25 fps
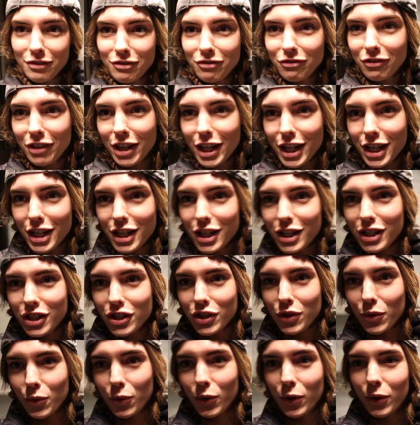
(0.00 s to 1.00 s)
French.
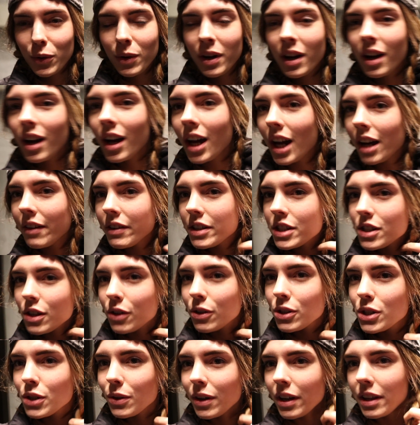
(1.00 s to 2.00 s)
Woo. Have I
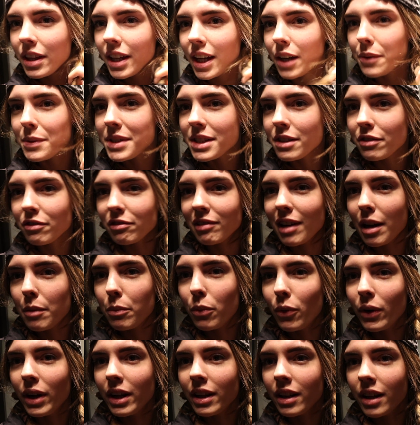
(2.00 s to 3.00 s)
told you? I think I was a frat boy in